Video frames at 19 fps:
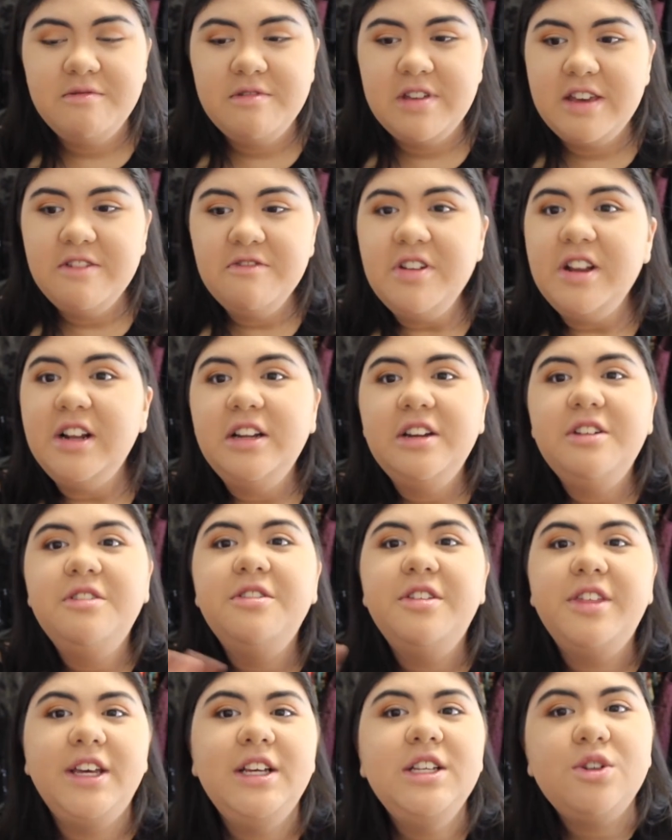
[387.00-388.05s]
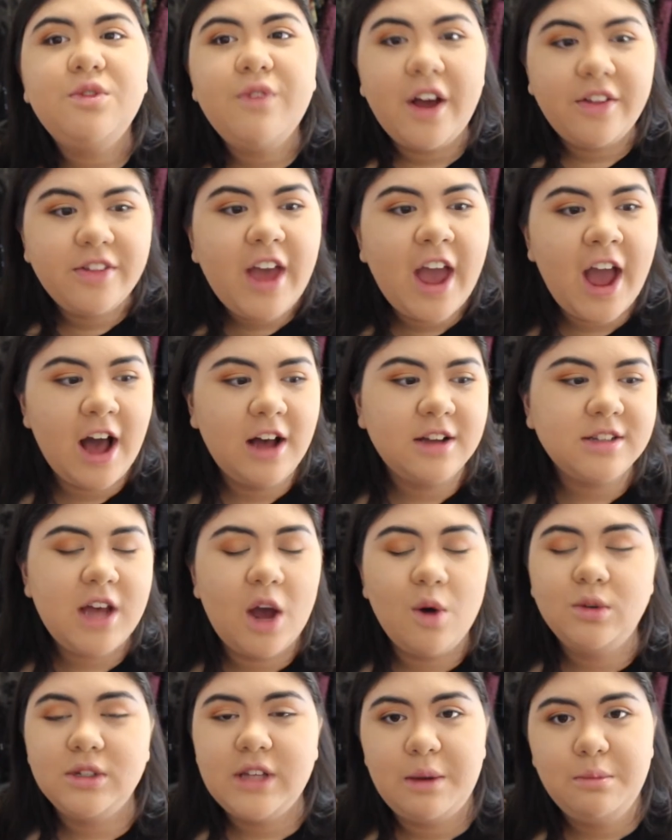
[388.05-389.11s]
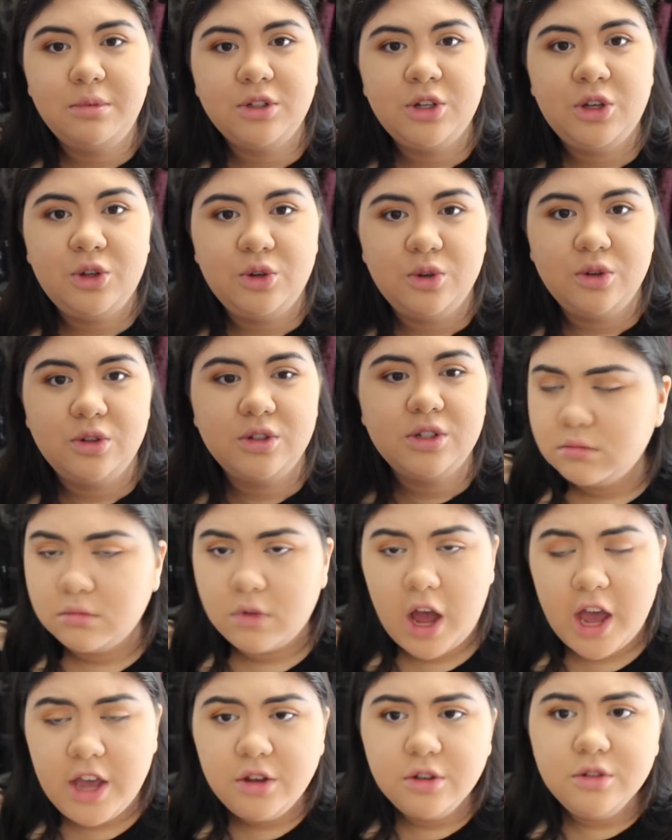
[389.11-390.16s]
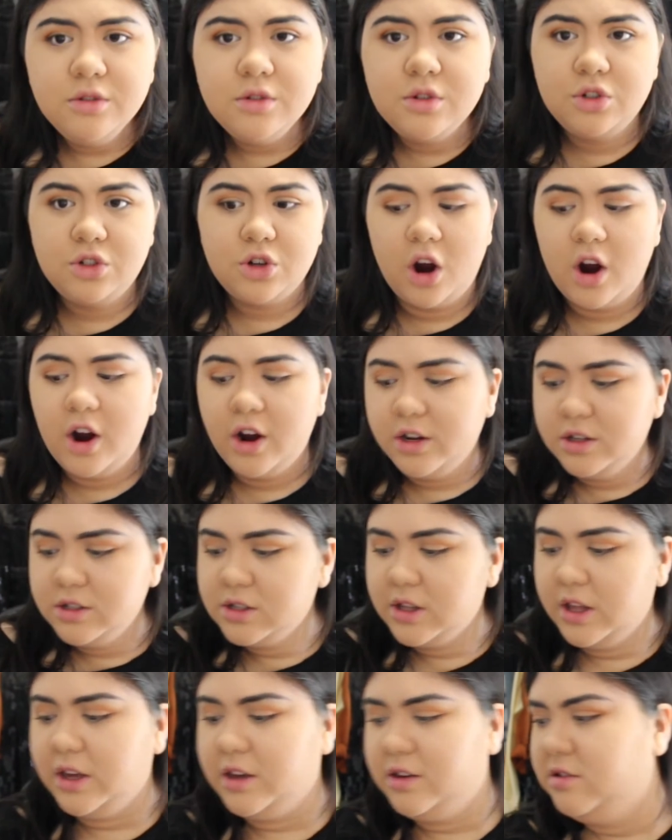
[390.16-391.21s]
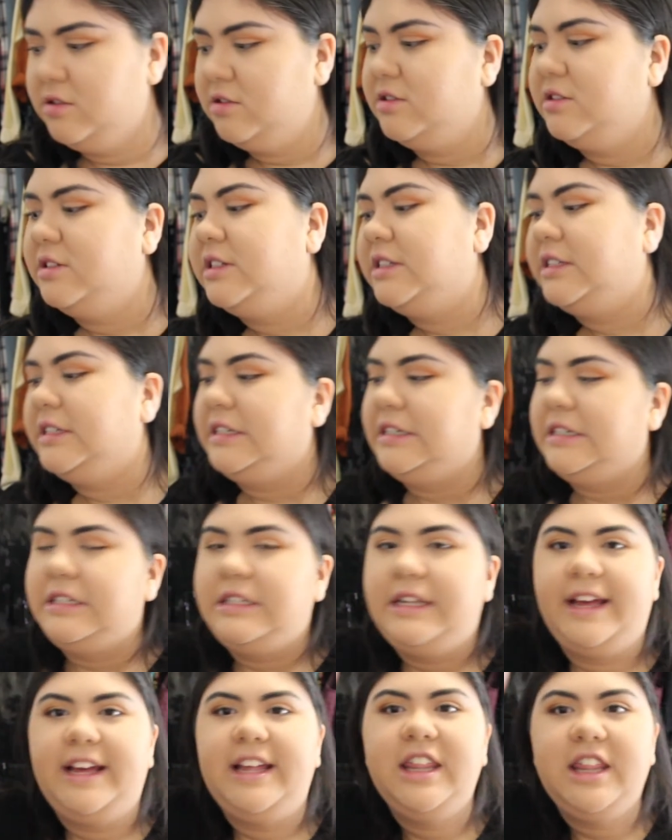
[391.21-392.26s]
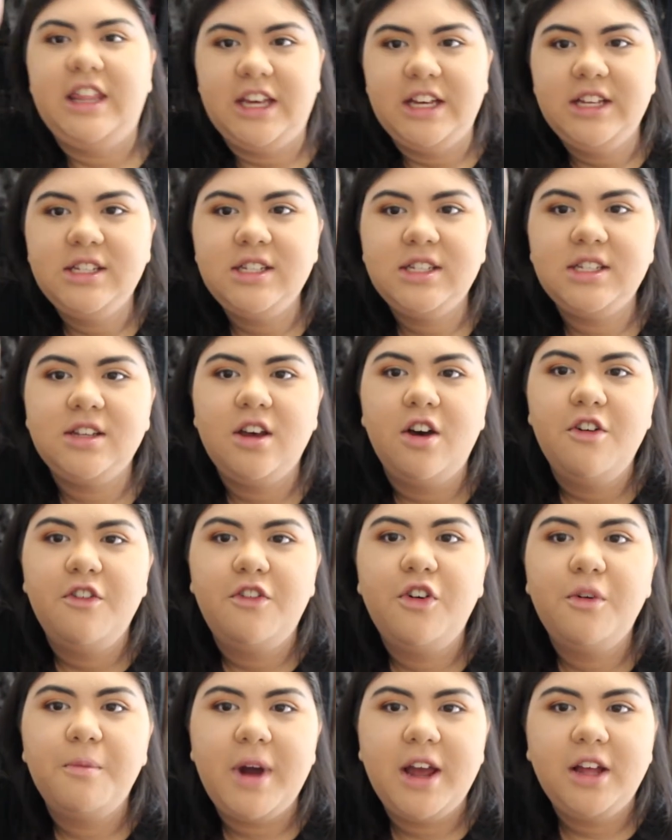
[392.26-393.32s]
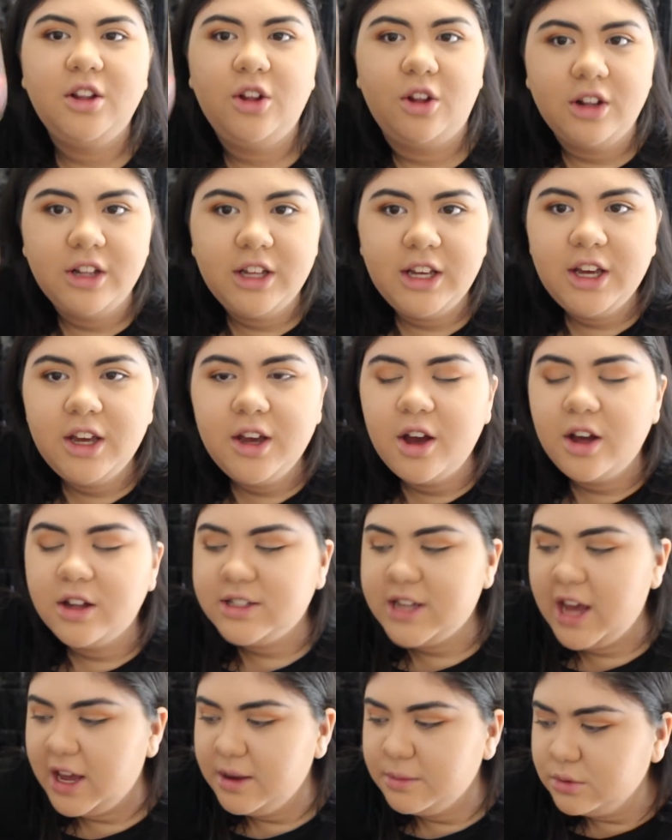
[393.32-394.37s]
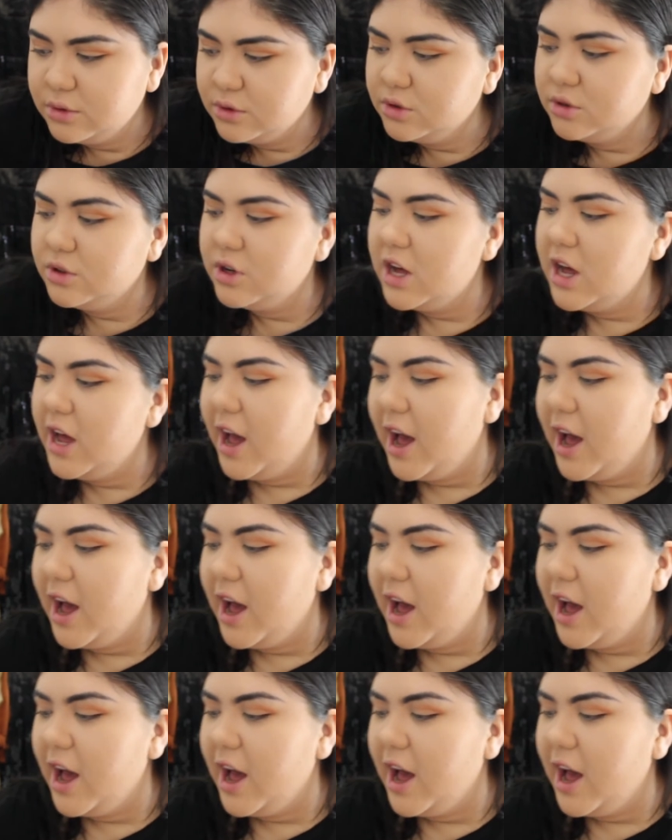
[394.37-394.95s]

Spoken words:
Even little things around the house I was able to use. I used jars like this for my lolly table.